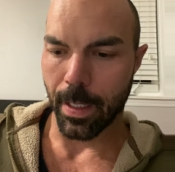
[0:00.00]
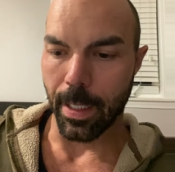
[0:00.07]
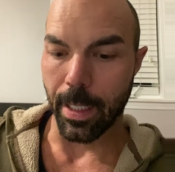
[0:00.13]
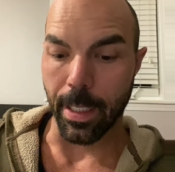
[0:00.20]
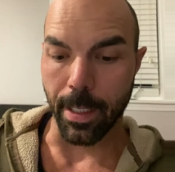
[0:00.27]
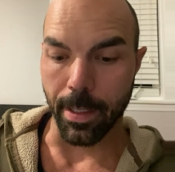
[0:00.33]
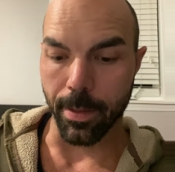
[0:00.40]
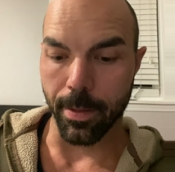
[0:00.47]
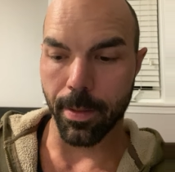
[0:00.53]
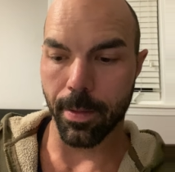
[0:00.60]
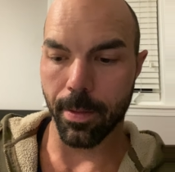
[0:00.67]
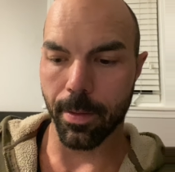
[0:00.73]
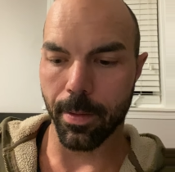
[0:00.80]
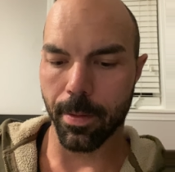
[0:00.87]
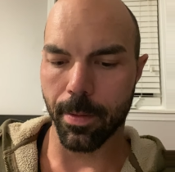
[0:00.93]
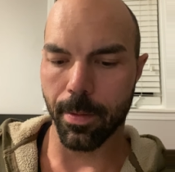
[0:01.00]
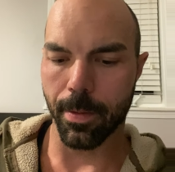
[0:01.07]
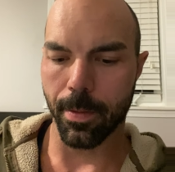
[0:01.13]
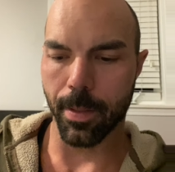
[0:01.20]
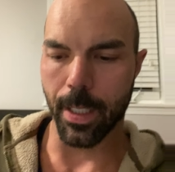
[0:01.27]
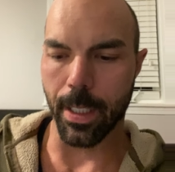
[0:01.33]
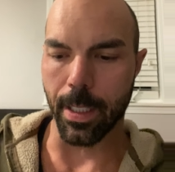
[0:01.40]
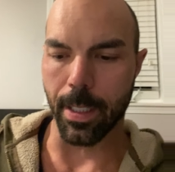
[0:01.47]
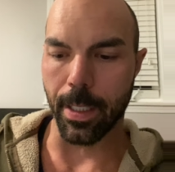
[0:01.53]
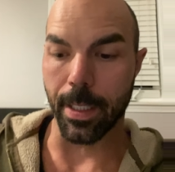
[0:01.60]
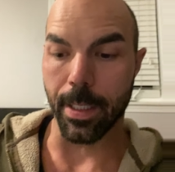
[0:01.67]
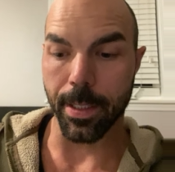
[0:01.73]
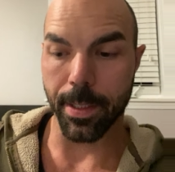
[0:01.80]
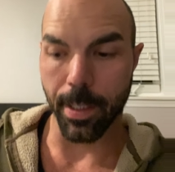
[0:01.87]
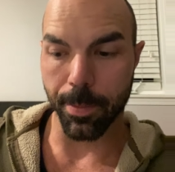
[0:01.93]
And uh, in
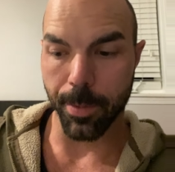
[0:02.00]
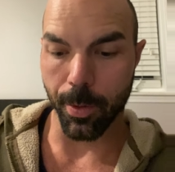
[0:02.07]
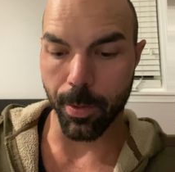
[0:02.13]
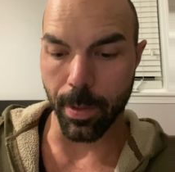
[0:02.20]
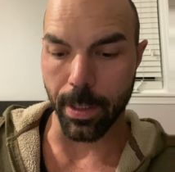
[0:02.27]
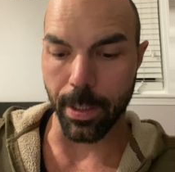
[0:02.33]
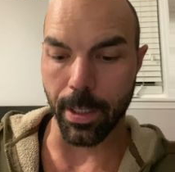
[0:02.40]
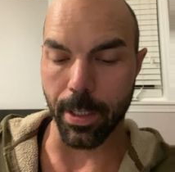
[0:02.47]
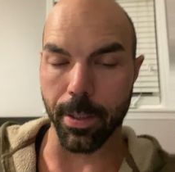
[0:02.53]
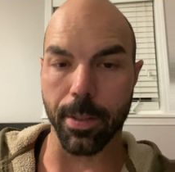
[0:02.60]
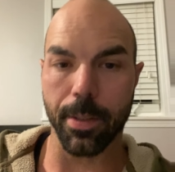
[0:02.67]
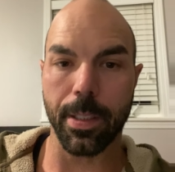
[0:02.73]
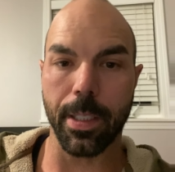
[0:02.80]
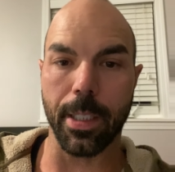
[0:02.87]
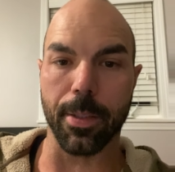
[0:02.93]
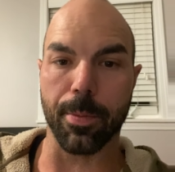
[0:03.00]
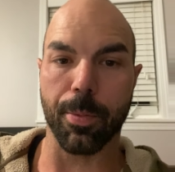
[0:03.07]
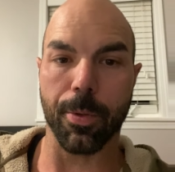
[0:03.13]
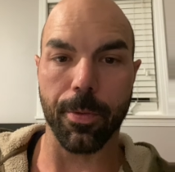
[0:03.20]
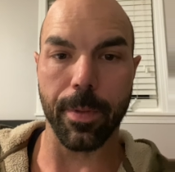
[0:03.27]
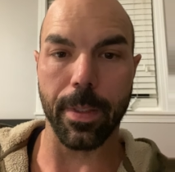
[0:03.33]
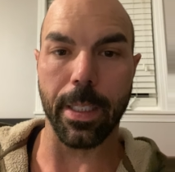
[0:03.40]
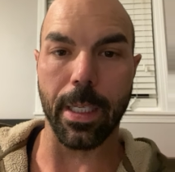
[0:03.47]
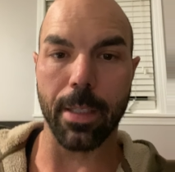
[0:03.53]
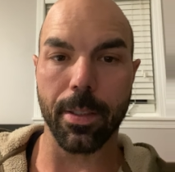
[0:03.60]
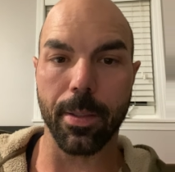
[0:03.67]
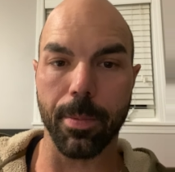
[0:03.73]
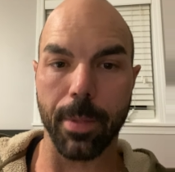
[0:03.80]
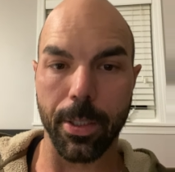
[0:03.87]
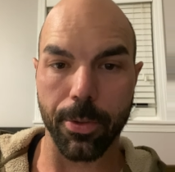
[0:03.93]
the subsequent years, he has proven that
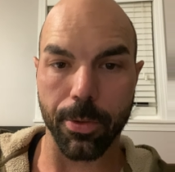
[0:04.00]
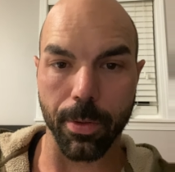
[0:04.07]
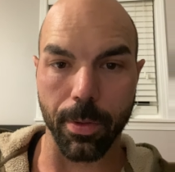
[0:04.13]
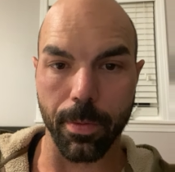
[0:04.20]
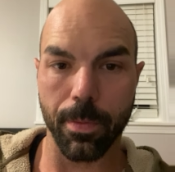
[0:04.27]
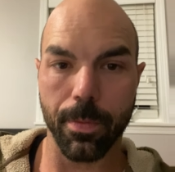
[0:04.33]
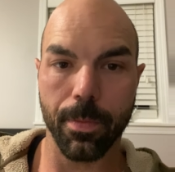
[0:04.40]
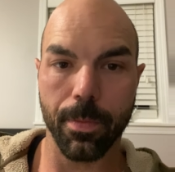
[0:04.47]
to be true.